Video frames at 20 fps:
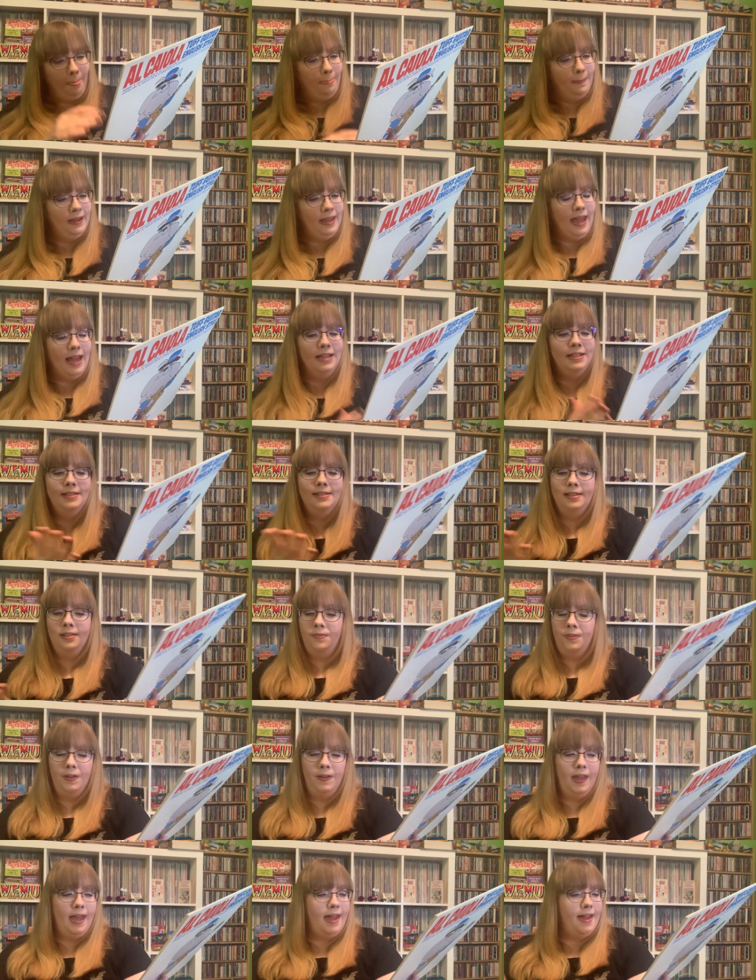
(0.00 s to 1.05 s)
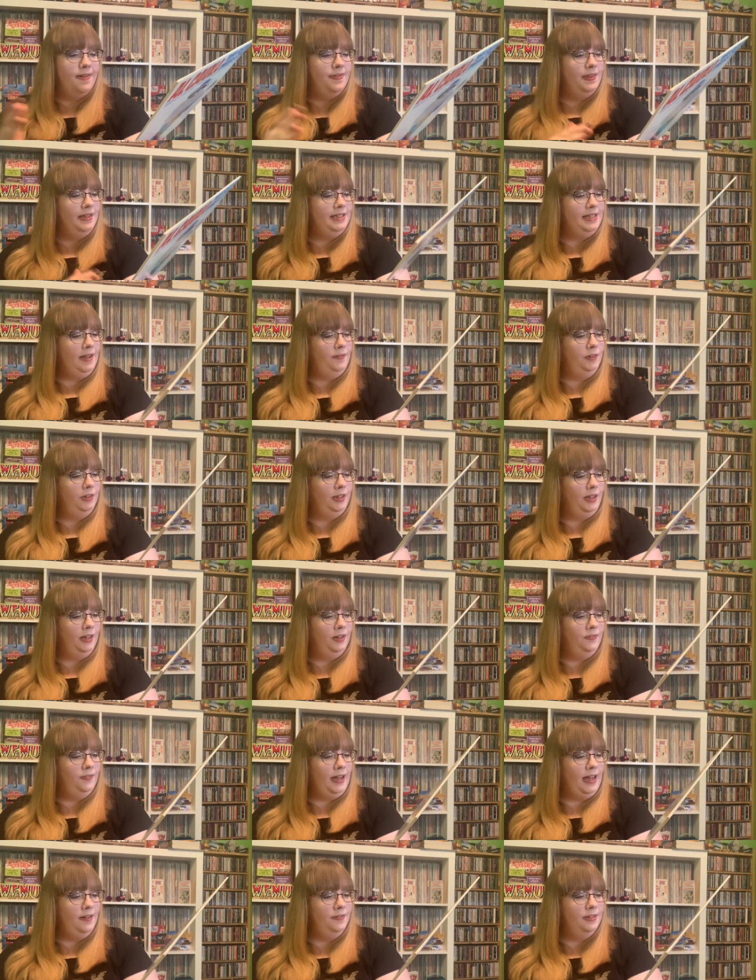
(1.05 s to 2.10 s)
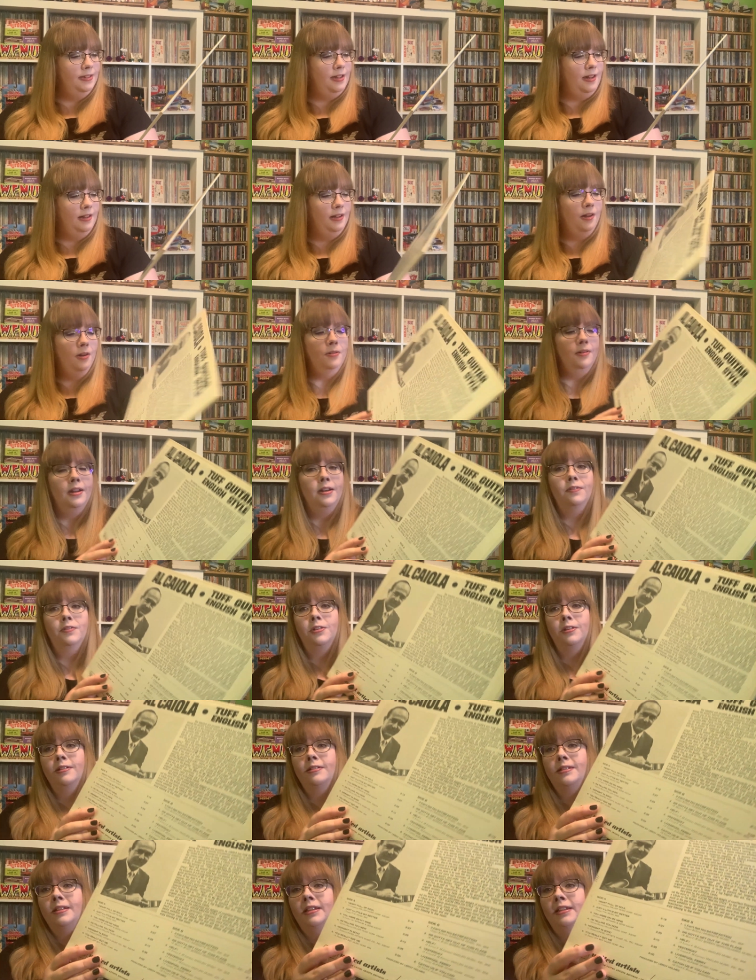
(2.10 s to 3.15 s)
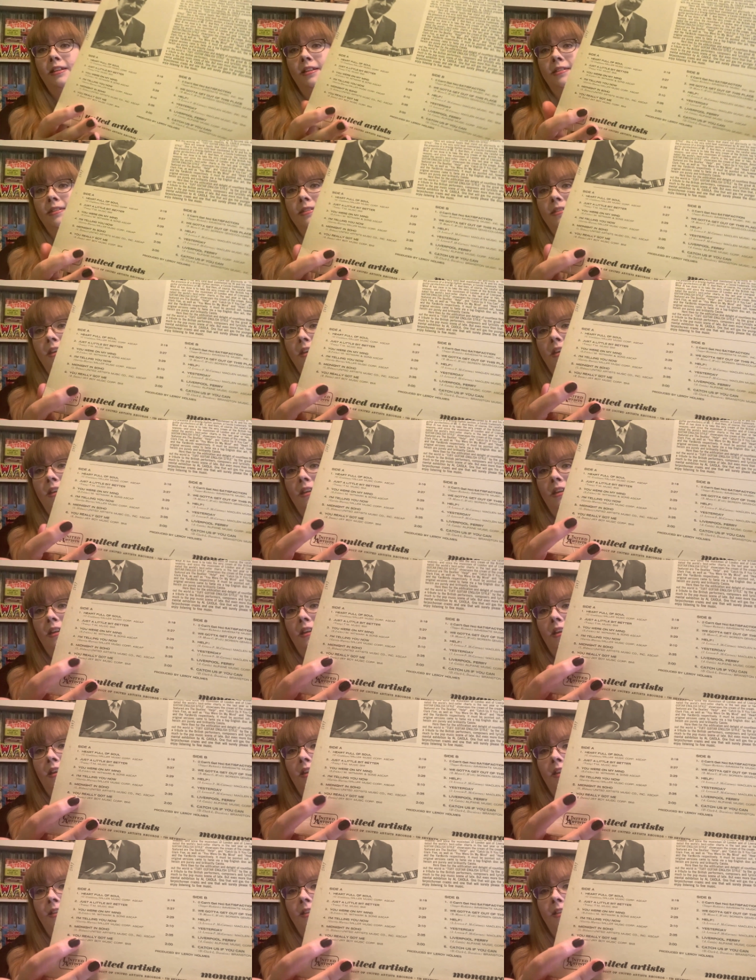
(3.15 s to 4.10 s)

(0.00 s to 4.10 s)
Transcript: Catch Us If You Can, the Dave Clark Five song. Oh, and of course he does an